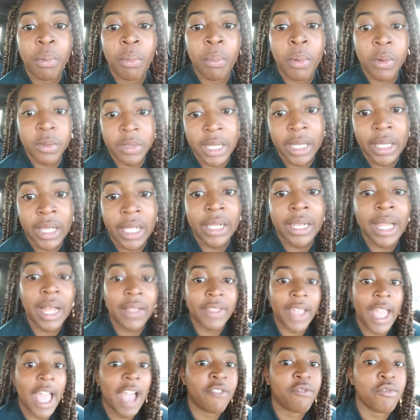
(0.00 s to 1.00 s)
most likely
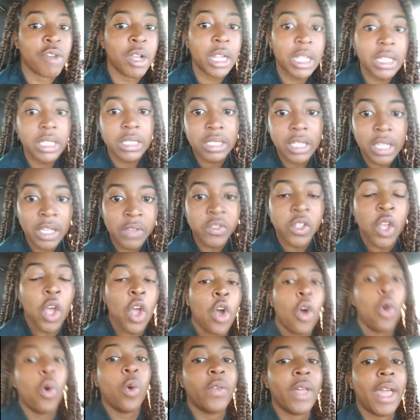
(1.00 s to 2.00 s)
not they have relatives
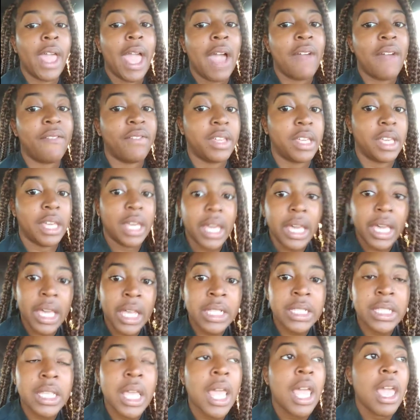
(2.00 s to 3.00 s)
or they have kids
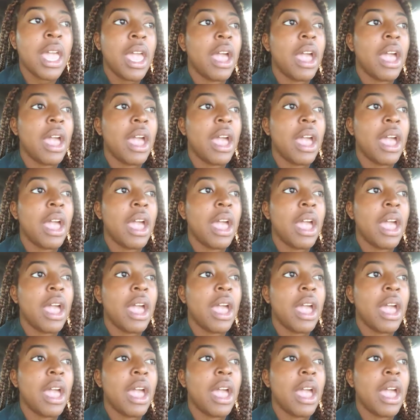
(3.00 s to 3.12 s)
kids